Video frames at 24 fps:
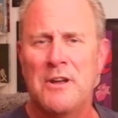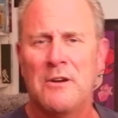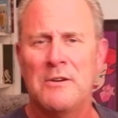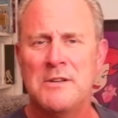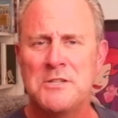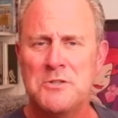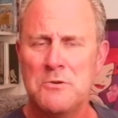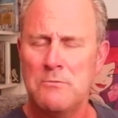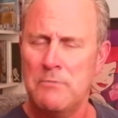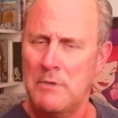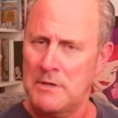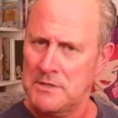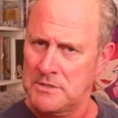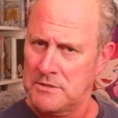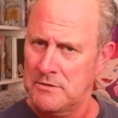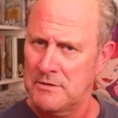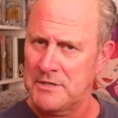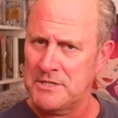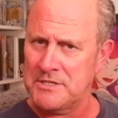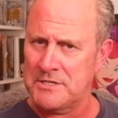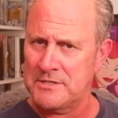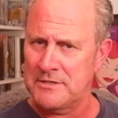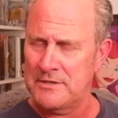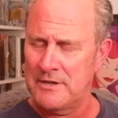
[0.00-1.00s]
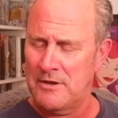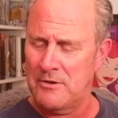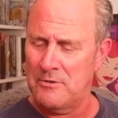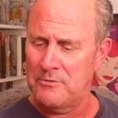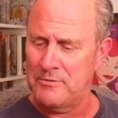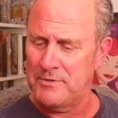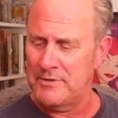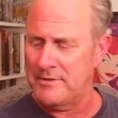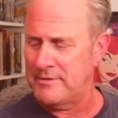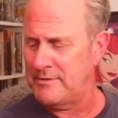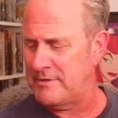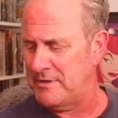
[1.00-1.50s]
It's always nice to know
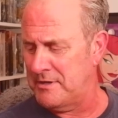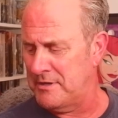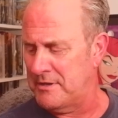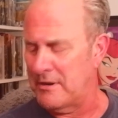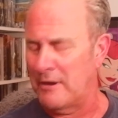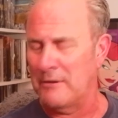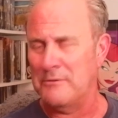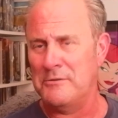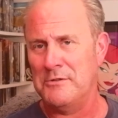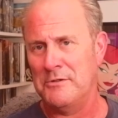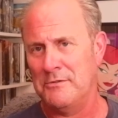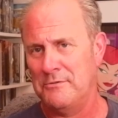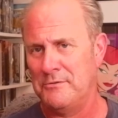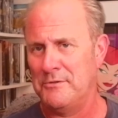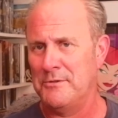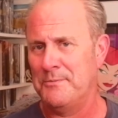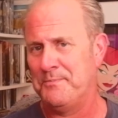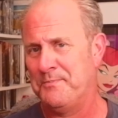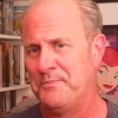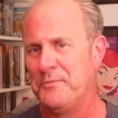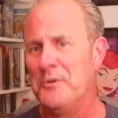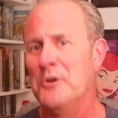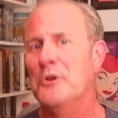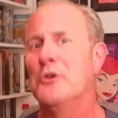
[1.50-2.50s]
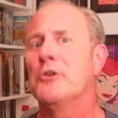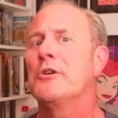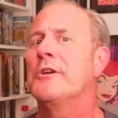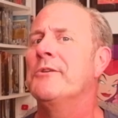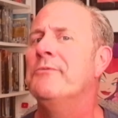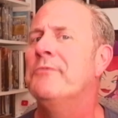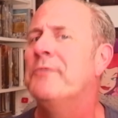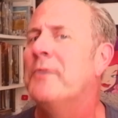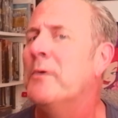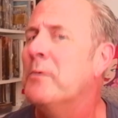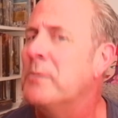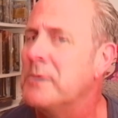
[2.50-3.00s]
that you're
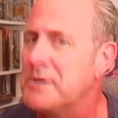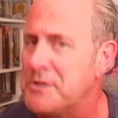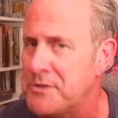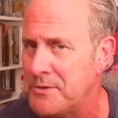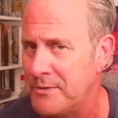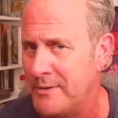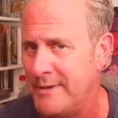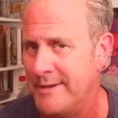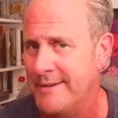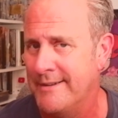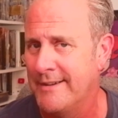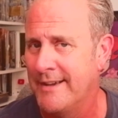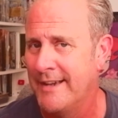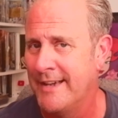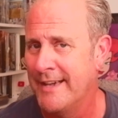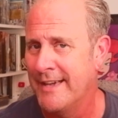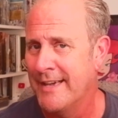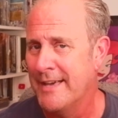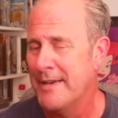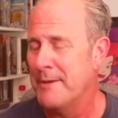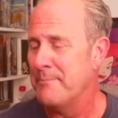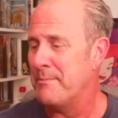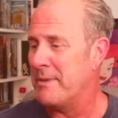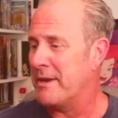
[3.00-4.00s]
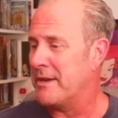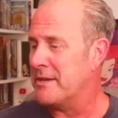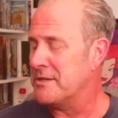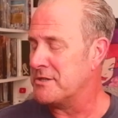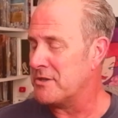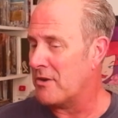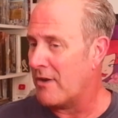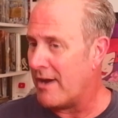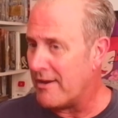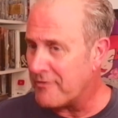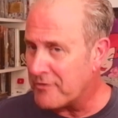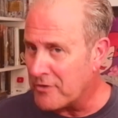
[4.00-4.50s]
looking forward to it, because
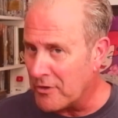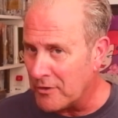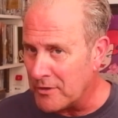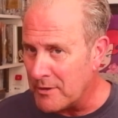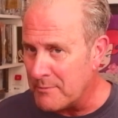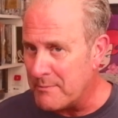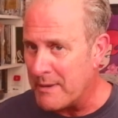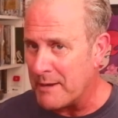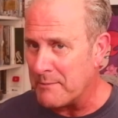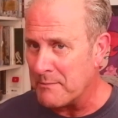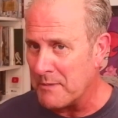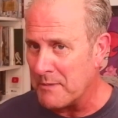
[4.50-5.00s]
I've got the Mick